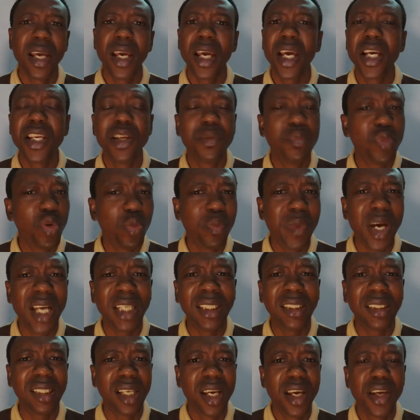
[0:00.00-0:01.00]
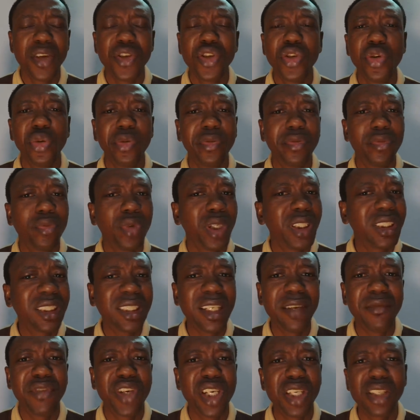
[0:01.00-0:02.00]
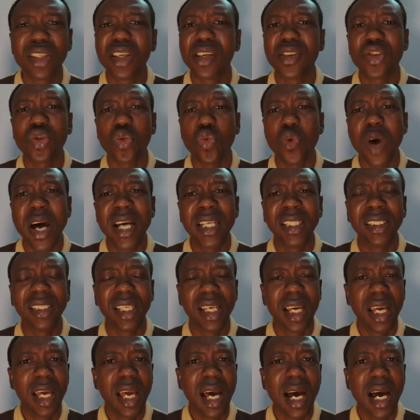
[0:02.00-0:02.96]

Any moment you've received Jesus Christ